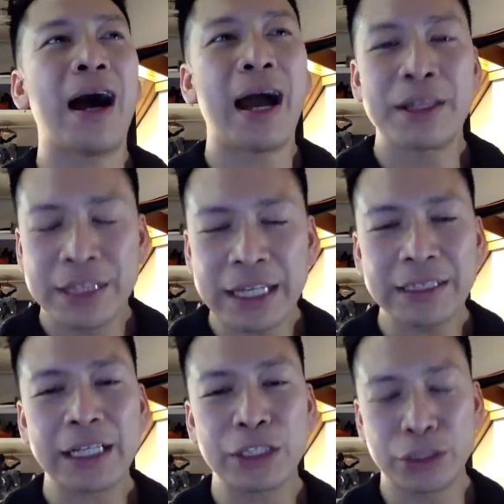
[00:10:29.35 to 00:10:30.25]
I think
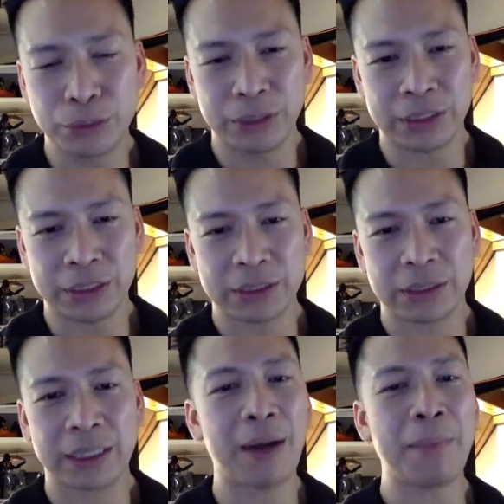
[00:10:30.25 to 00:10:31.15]
they can do this.
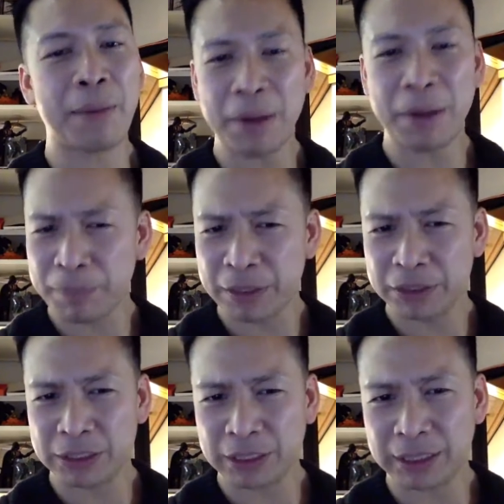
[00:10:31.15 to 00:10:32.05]
Like, am I being silly?